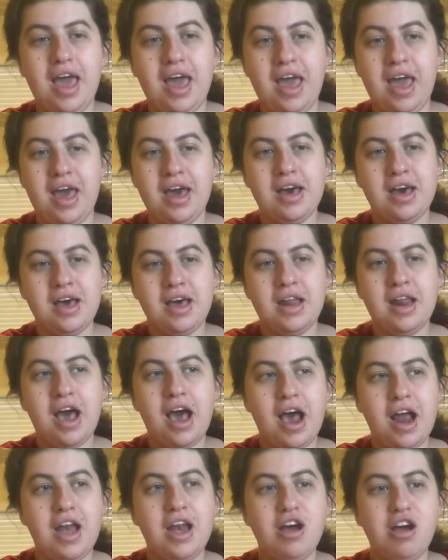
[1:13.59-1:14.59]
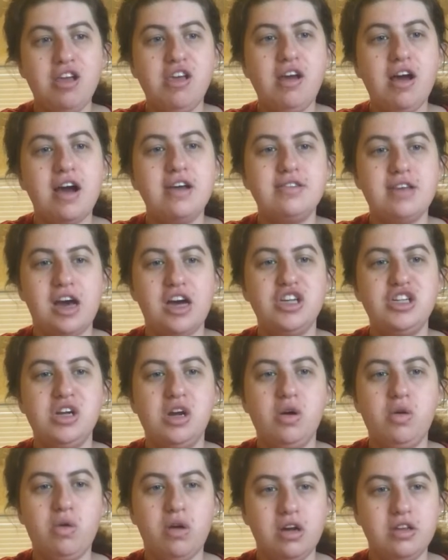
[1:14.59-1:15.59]
And I know you guys
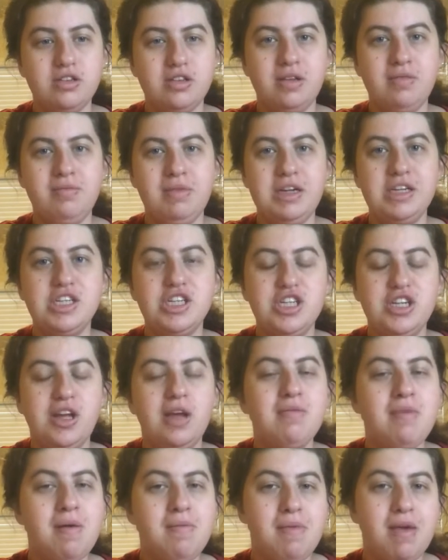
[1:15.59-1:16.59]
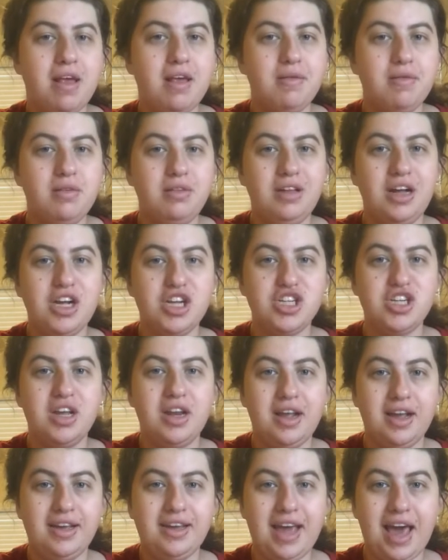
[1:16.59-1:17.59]
actually requested me to do my makeup
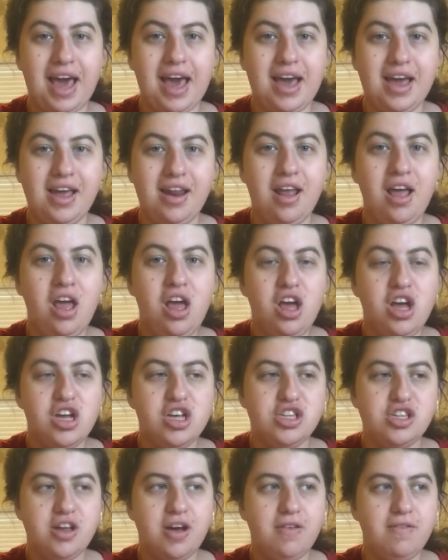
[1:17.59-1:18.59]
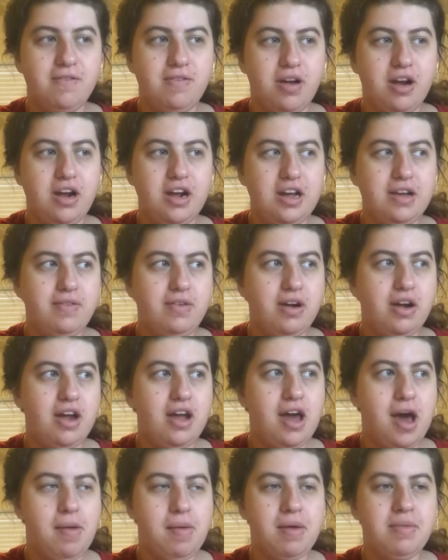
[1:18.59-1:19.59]
collection again. So I'm very,
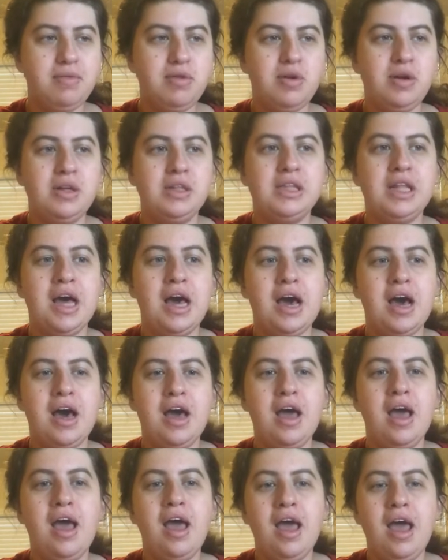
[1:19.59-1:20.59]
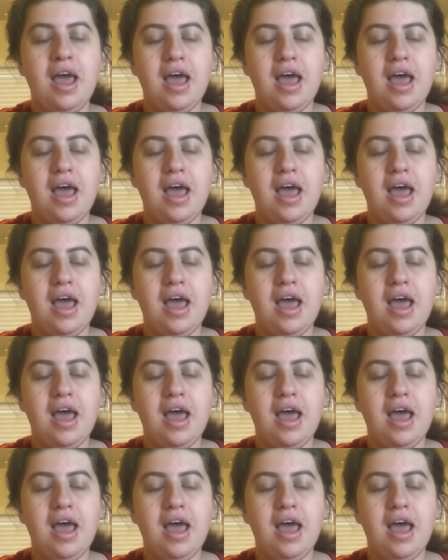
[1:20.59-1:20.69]
very happy I'm doing that.